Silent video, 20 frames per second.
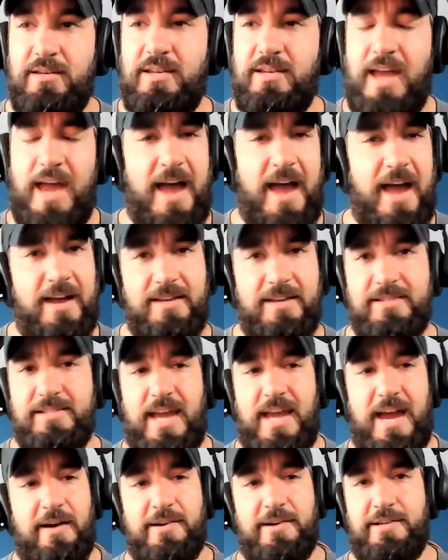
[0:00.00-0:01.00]
Yeah, so his
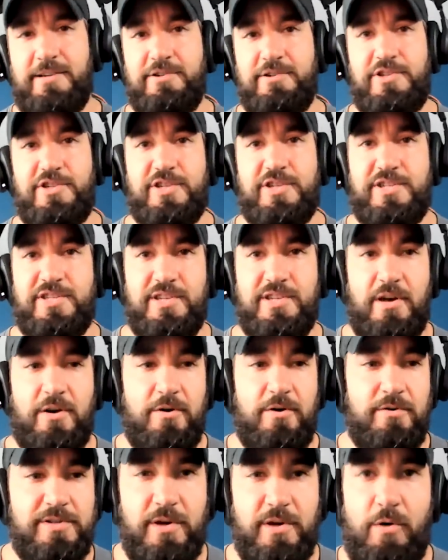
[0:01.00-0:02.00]
character's just
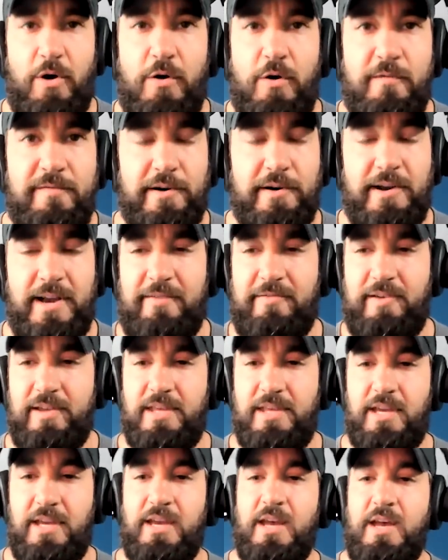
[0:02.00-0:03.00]
so so over and
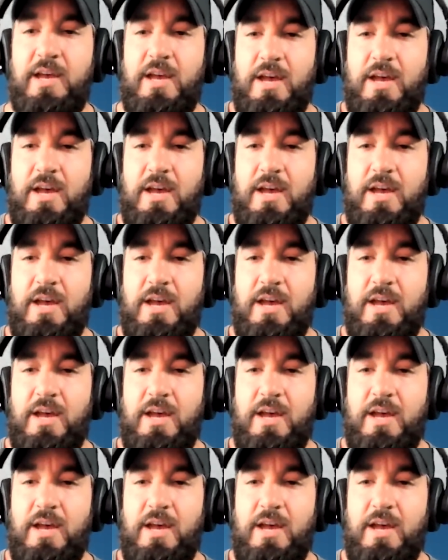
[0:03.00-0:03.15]
everything.